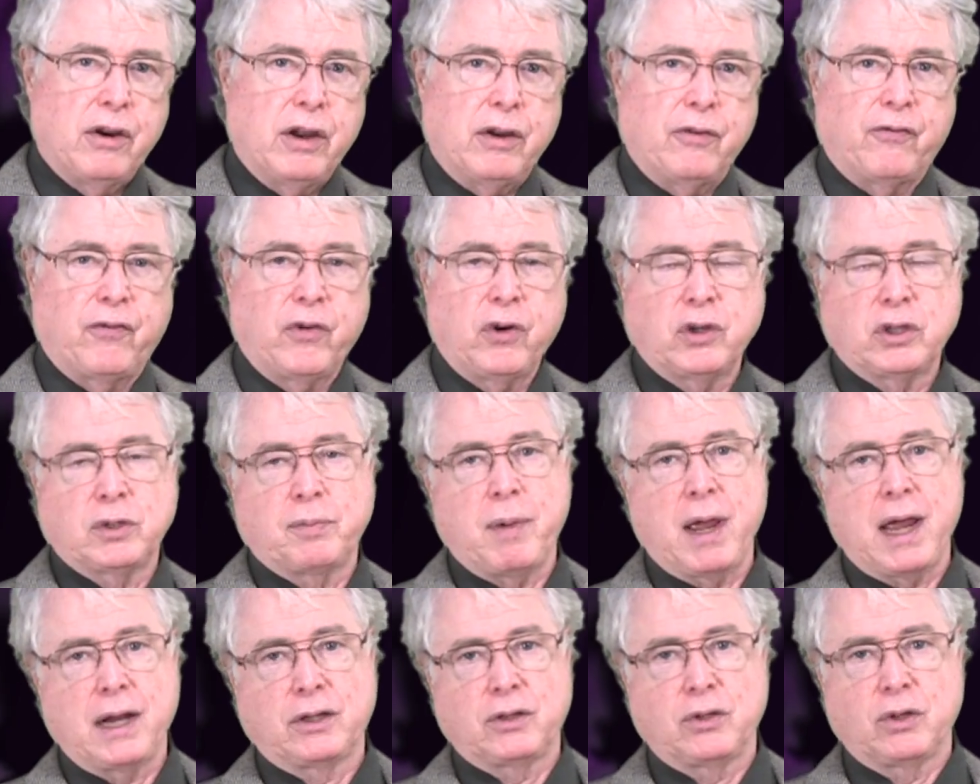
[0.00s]
First,
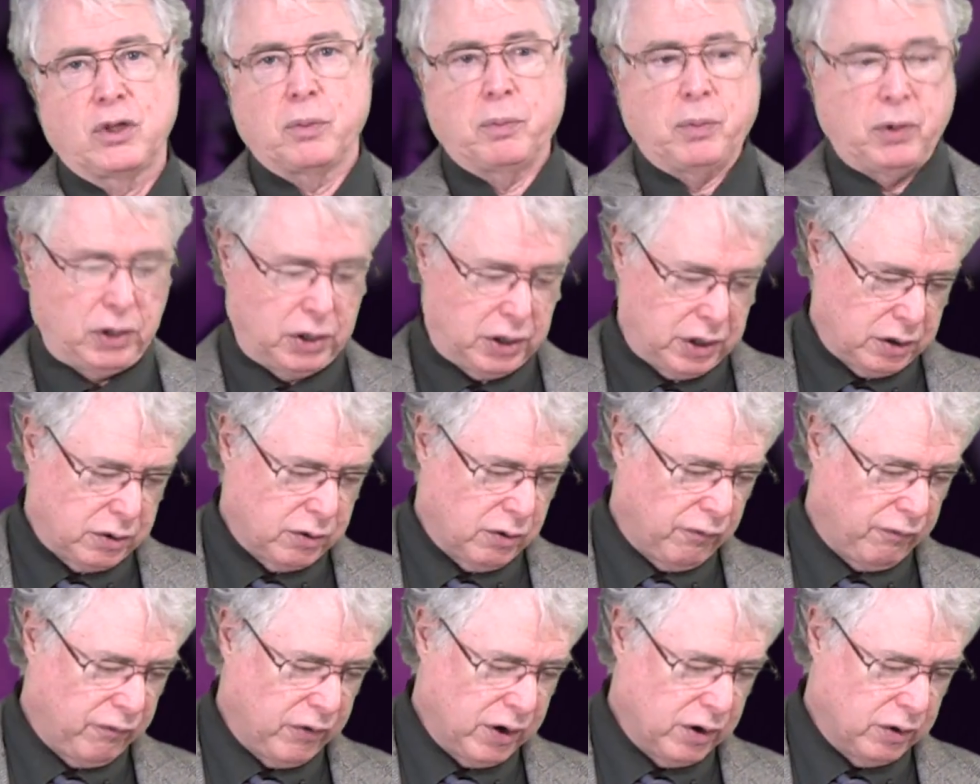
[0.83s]
back to the
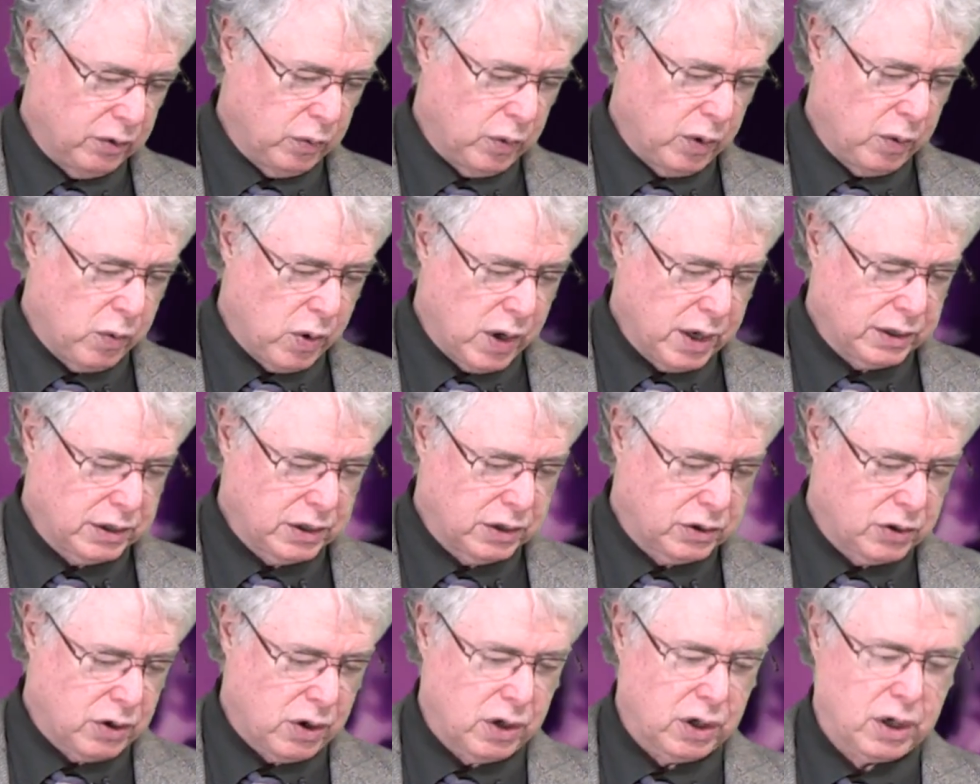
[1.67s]
political field. We want
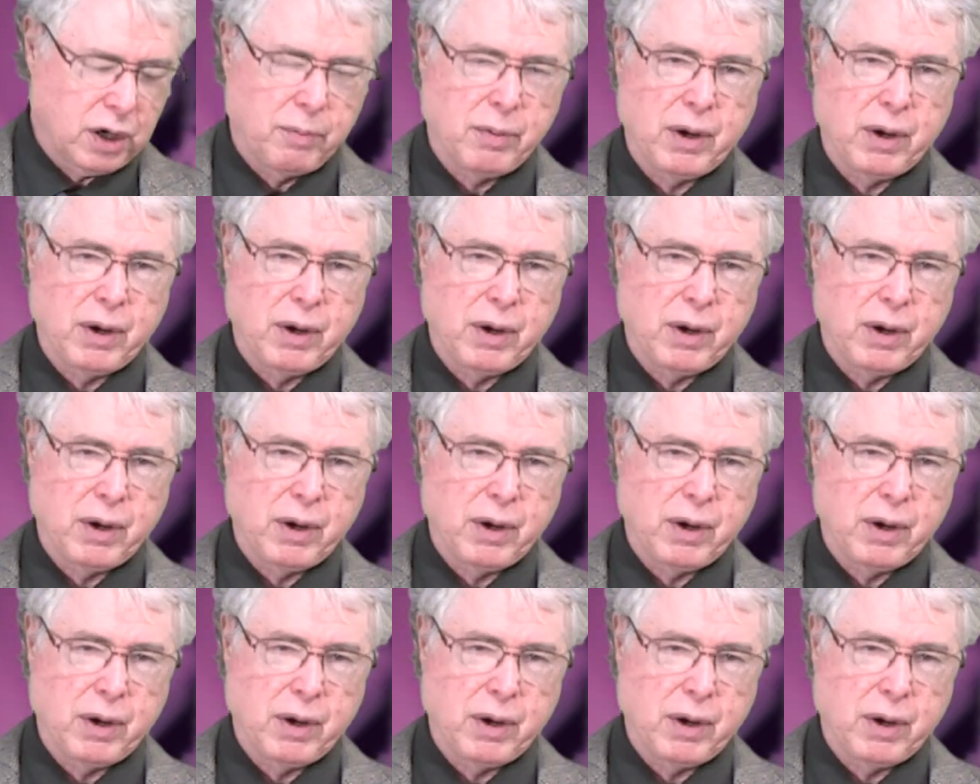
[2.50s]
to talk